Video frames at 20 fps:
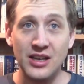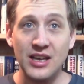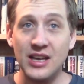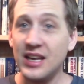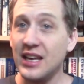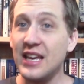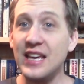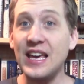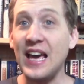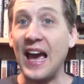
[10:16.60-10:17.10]

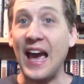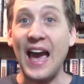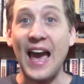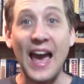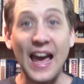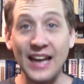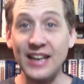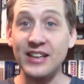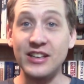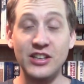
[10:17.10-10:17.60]
He
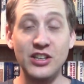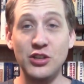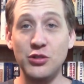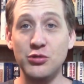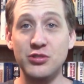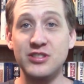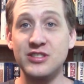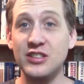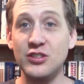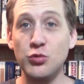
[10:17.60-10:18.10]
hadn't
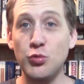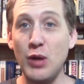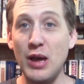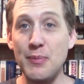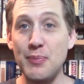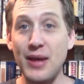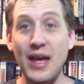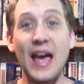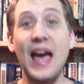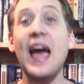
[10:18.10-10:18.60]
used his
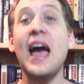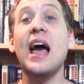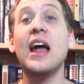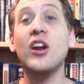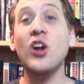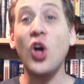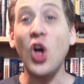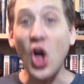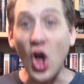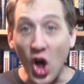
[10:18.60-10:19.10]
whip at
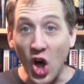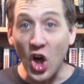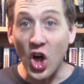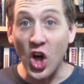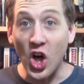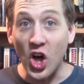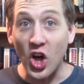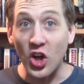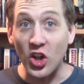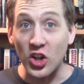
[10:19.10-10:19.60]

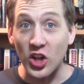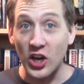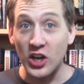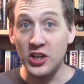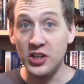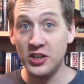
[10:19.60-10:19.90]
all.